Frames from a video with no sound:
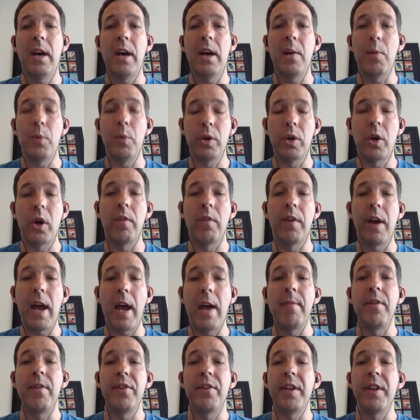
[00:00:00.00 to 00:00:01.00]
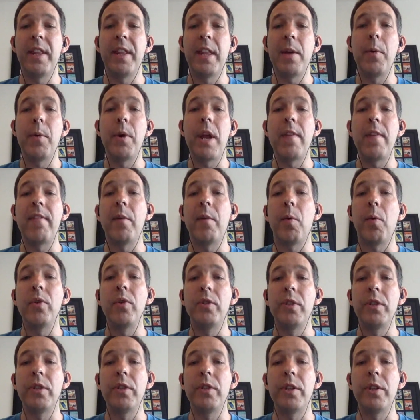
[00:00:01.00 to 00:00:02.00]
will cover everything they would ever
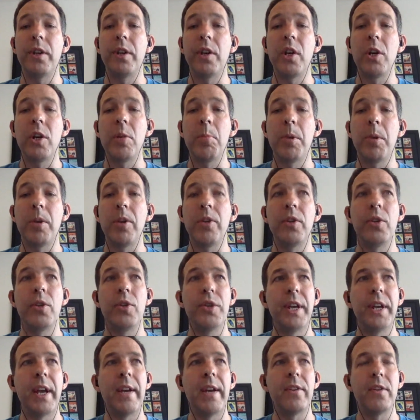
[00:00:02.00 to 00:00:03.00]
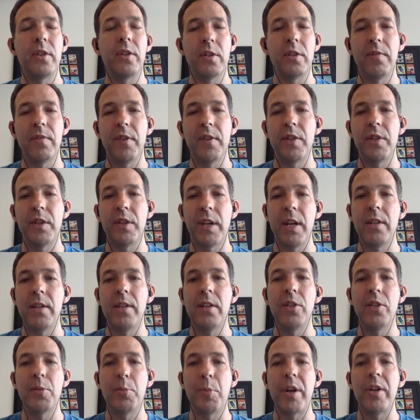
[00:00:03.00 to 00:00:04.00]
want it to do. But as soon as you get into
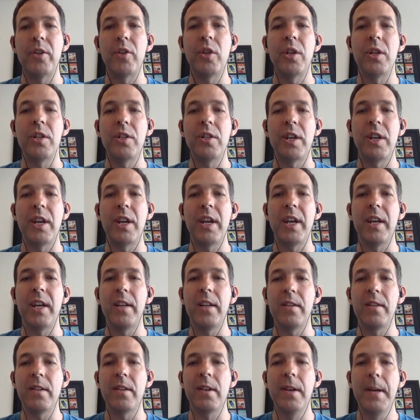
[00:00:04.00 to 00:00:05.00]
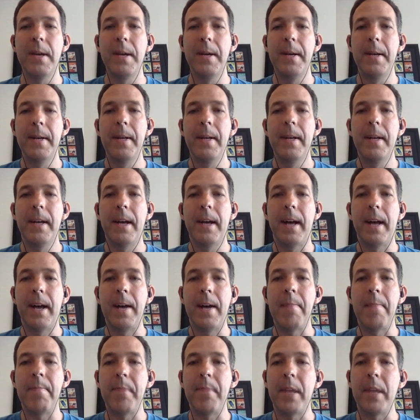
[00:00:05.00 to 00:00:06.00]
sophisticated spreadsheeting and
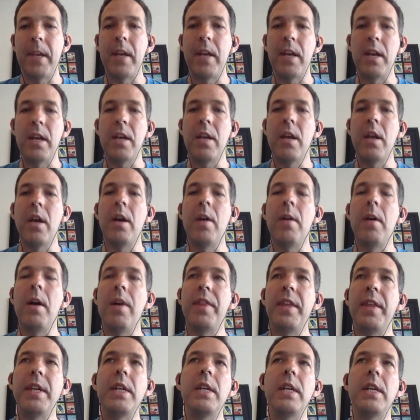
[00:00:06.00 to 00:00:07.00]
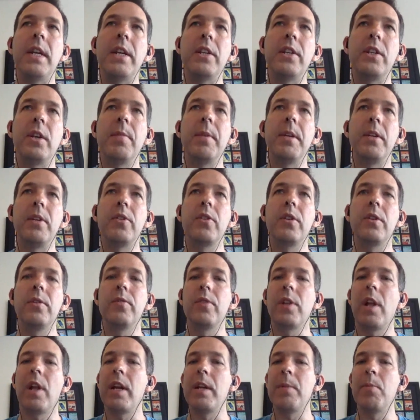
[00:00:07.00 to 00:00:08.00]
I think you need something
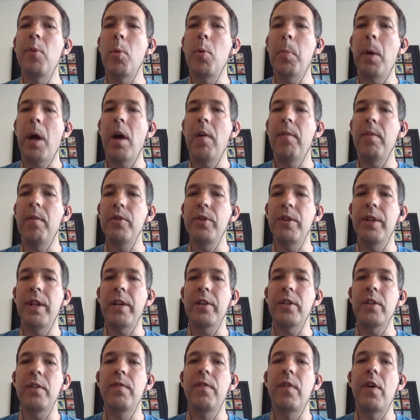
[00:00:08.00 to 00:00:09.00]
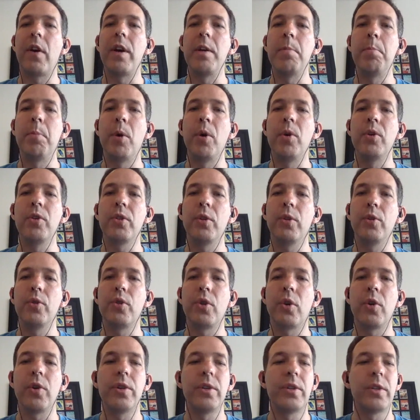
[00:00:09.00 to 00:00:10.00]
slightly more powerful. So that's a very personal
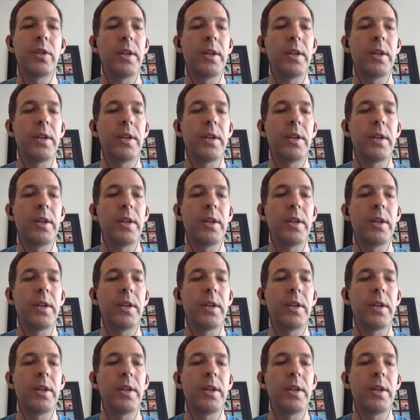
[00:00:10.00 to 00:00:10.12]
choice.